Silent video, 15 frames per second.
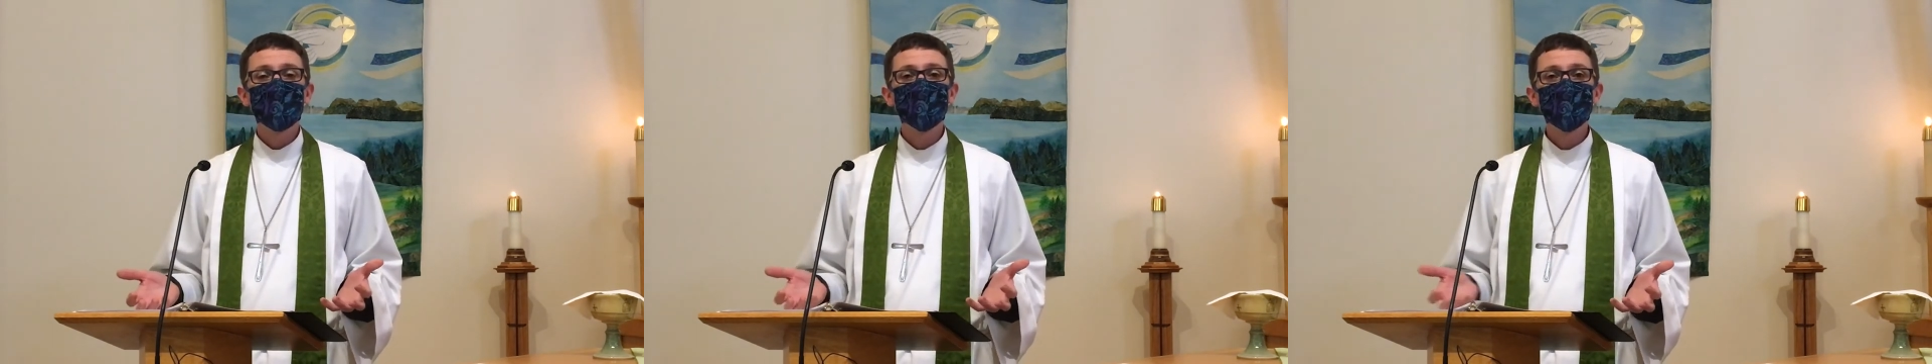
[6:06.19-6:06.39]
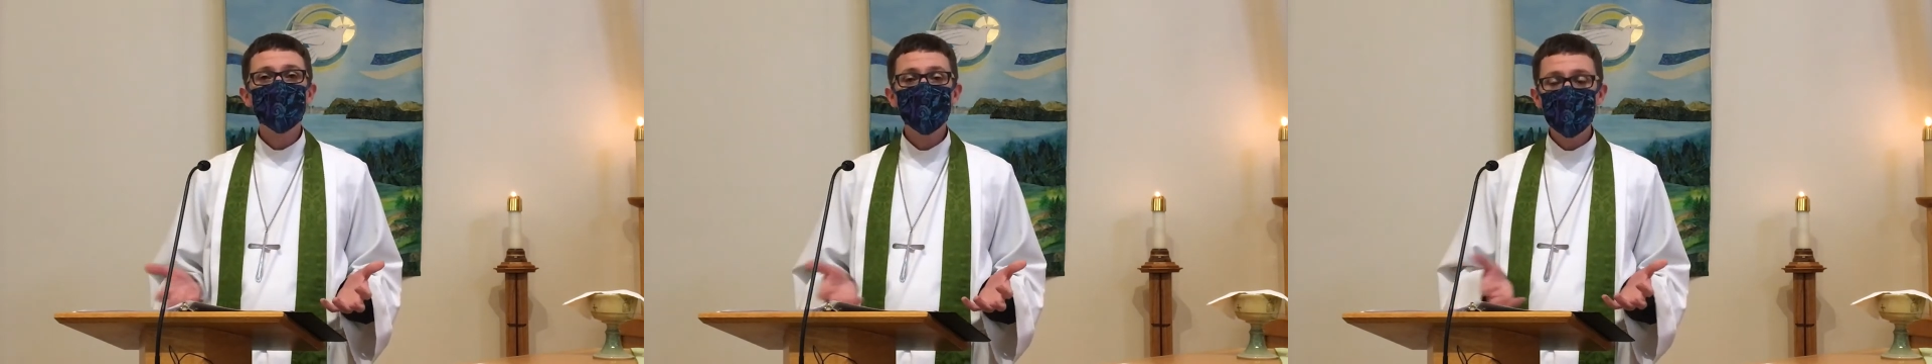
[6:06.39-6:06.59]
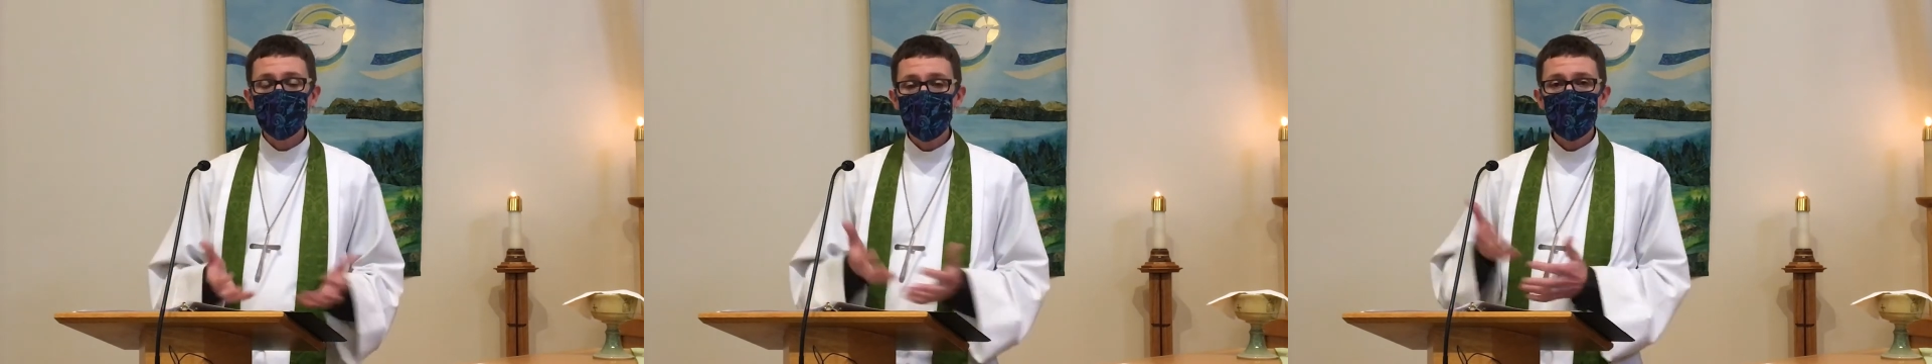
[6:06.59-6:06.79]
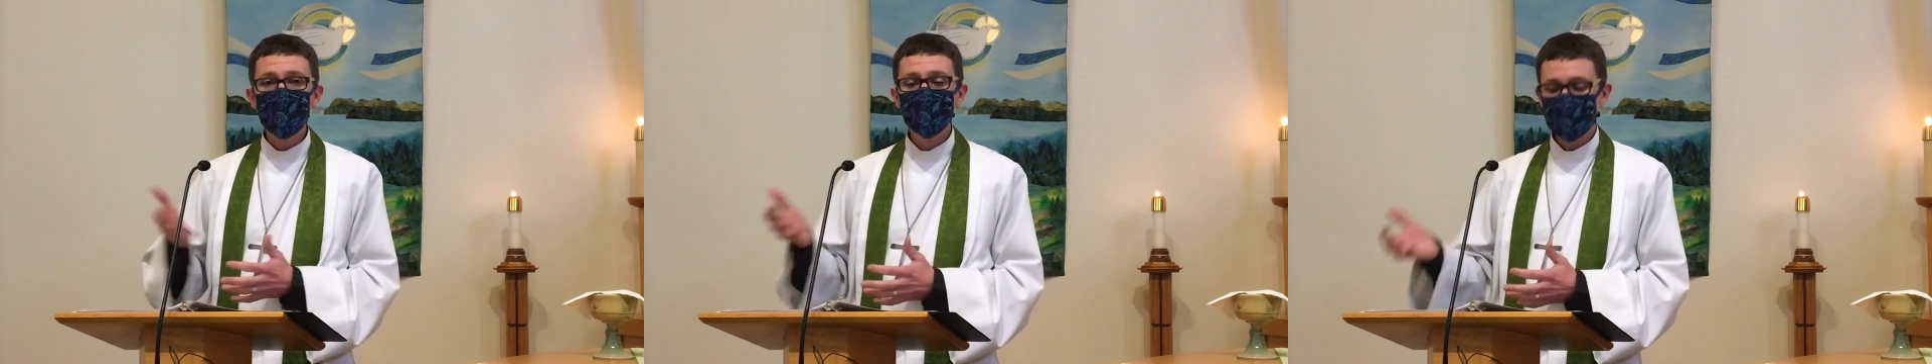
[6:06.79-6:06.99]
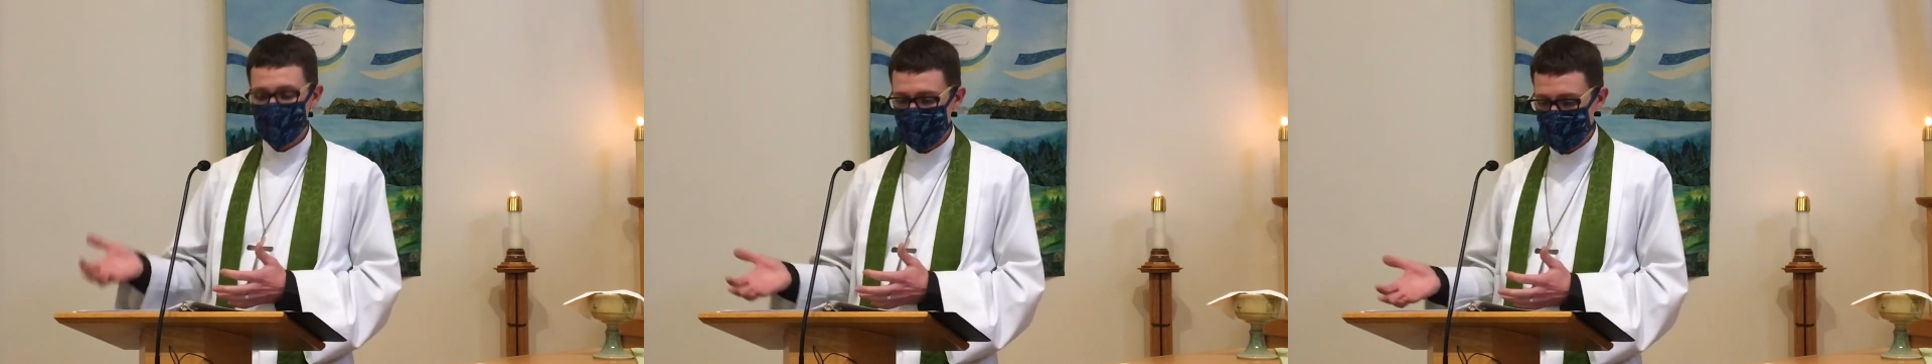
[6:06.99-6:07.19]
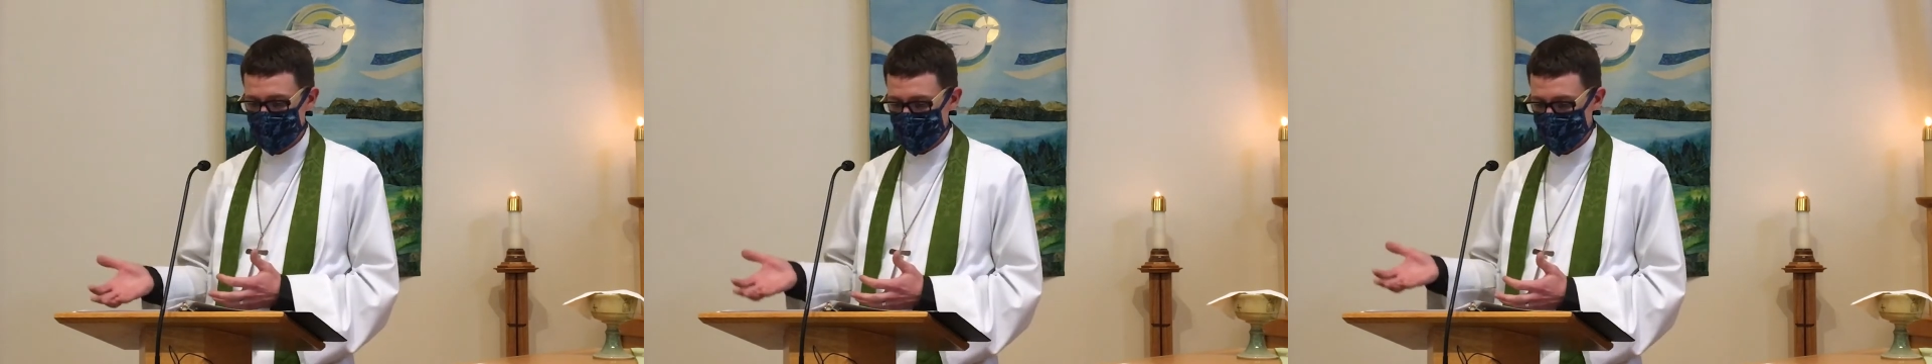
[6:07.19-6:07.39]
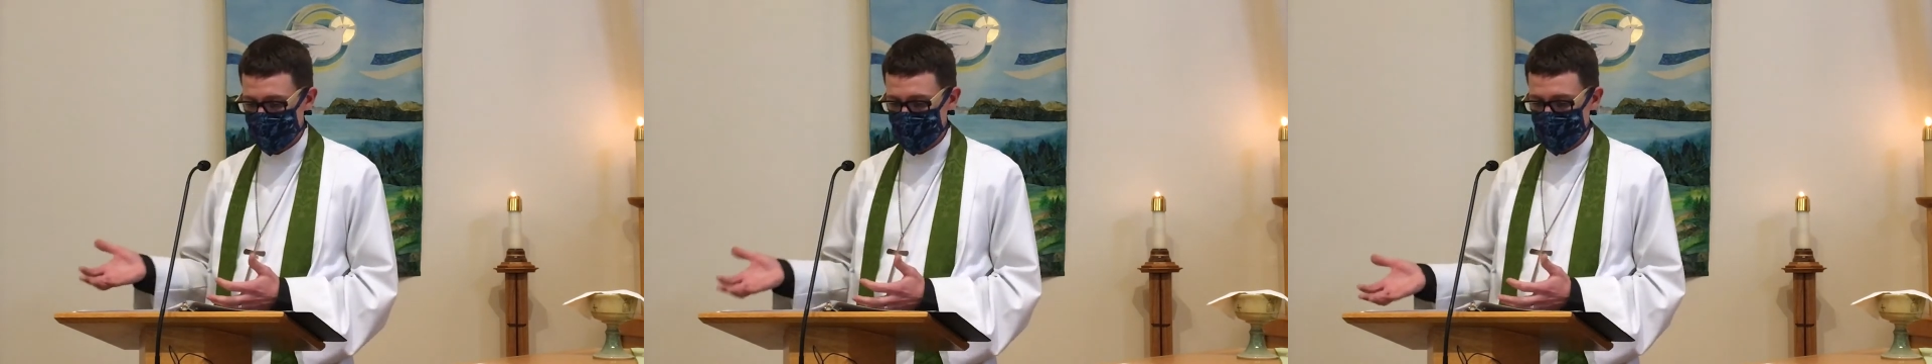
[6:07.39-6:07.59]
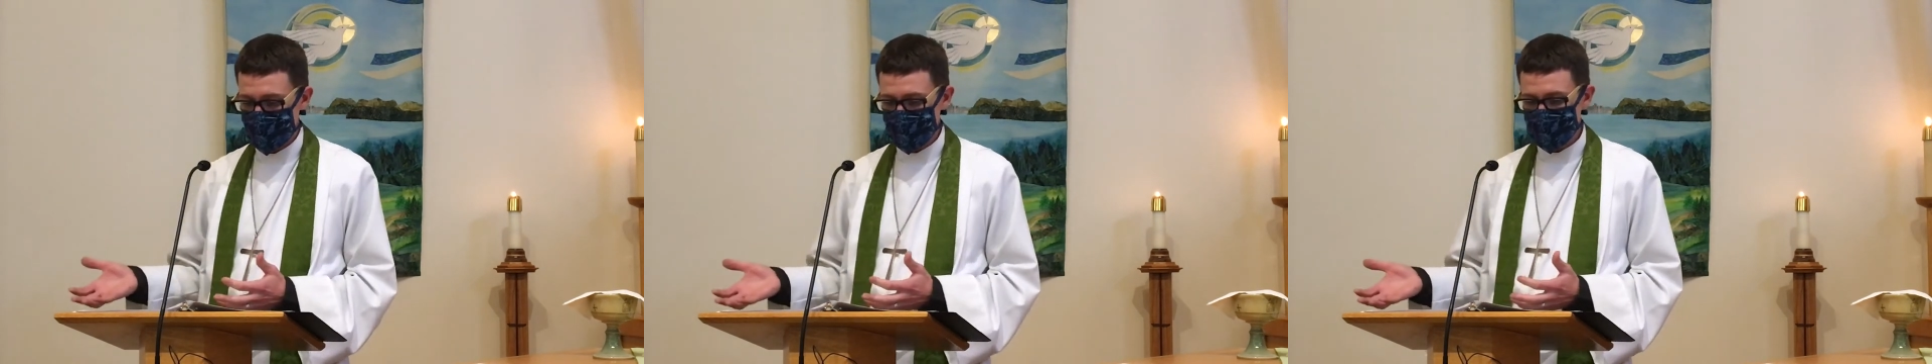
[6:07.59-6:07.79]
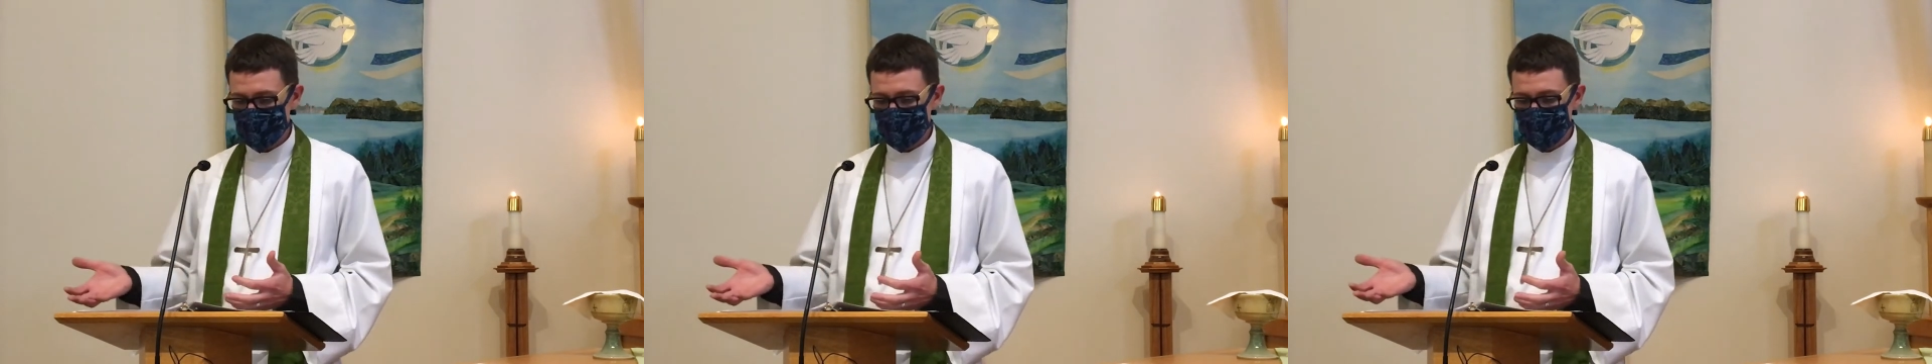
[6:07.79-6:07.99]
to see the absence of light